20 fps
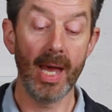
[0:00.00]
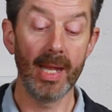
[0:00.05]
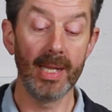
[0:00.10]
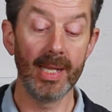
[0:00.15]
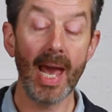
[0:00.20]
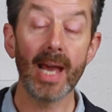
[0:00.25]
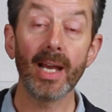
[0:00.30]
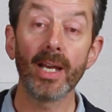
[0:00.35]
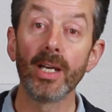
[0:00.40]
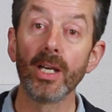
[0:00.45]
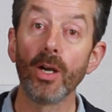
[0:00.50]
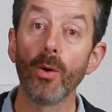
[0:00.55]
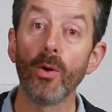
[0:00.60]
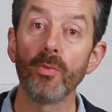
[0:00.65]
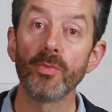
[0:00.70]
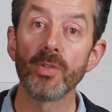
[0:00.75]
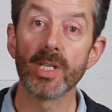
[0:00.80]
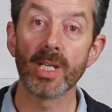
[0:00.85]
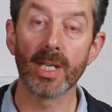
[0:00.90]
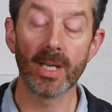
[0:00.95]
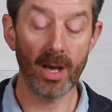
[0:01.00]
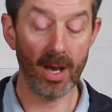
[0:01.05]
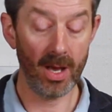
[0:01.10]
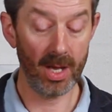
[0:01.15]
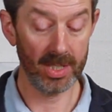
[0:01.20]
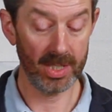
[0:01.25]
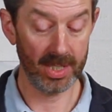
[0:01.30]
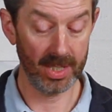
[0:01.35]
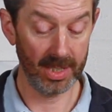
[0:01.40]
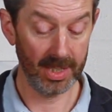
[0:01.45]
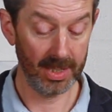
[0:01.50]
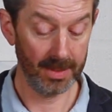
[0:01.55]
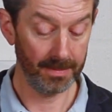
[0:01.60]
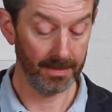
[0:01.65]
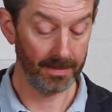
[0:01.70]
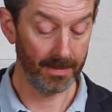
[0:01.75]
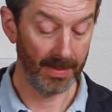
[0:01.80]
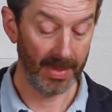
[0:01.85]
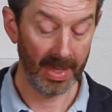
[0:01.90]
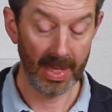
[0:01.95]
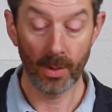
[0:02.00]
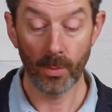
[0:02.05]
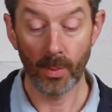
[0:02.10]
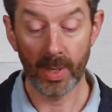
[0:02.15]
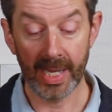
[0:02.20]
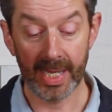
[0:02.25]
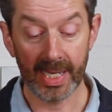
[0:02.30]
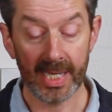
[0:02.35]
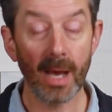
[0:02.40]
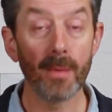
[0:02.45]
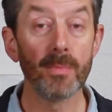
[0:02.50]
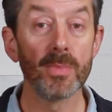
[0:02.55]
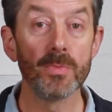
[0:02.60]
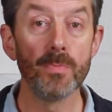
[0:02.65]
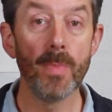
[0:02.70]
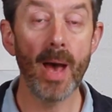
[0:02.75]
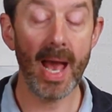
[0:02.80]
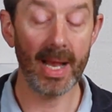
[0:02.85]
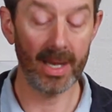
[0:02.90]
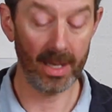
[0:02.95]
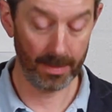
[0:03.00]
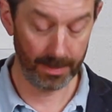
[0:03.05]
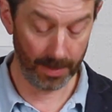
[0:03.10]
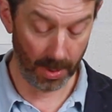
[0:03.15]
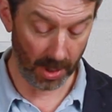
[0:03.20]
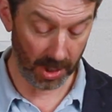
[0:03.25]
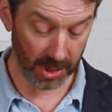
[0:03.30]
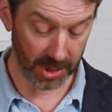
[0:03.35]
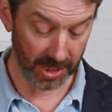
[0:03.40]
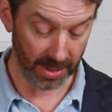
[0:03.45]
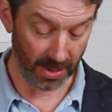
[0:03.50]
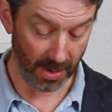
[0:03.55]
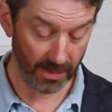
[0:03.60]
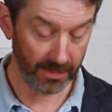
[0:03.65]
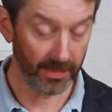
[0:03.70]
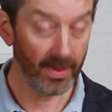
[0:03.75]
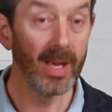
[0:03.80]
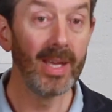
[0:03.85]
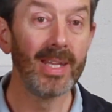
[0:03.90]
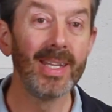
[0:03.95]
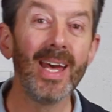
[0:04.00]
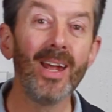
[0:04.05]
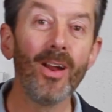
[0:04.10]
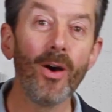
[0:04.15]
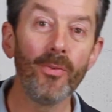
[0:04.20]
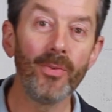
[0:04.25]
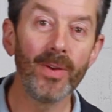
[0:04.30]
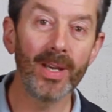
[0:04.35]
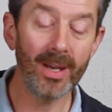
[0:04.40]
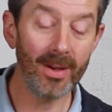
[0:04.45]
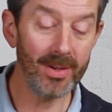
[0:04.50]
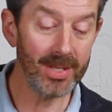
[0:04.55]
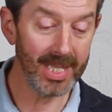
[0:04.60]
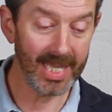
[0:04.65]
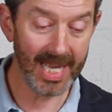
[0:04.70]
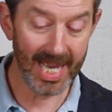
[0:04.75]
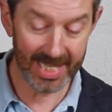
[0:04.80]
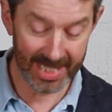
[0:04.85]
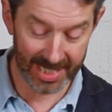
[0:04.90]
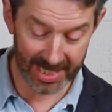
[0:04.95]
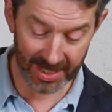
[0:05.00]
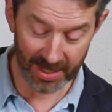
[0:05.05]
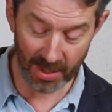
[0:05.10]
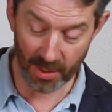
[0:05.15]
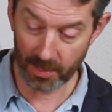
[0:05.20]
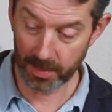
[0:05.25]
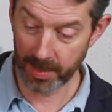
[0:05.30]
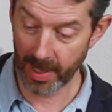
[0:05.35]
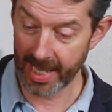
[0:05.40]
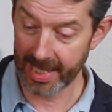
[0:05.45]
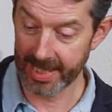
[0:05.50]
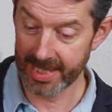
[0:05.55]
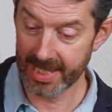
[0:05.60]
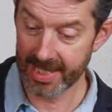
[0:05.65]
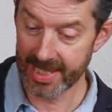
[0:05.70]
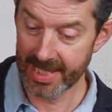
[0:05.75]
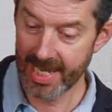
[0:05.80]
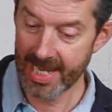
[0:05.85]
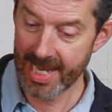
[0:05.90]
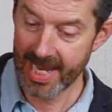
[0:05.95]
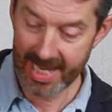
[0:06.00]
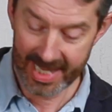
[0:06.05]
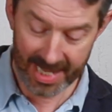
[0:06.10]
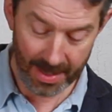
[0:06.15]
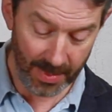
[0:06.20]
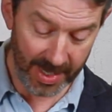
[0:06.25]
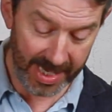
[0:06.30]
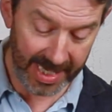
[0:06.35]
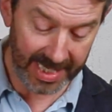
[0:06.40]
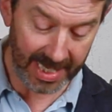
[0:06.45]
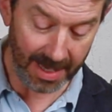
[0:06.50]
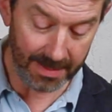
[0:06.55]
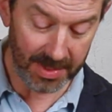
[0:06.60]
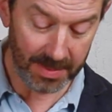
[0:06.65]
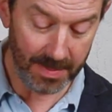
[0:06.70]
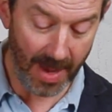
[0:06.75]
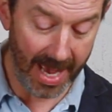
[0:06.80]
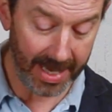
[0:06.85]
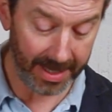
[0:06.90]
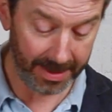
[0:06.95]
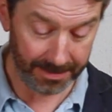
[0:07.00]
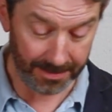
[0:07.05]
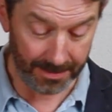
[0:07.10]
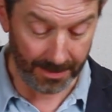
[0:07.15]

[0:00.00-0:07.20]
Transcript: and that can go off to the casters. When it comes back, I'll polish it off, then off it goes again to the gold platers. Then when he comes back,